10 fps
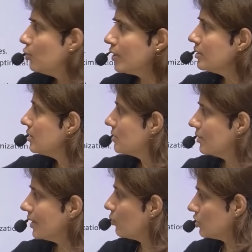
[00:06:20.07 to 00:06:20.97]
You can just
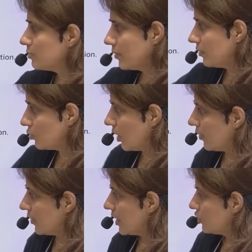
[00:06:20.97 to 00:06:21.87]
read out this preferred
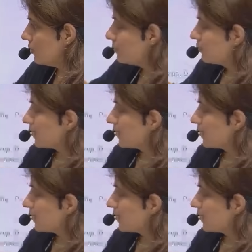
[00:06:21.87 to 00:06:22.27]
qualification,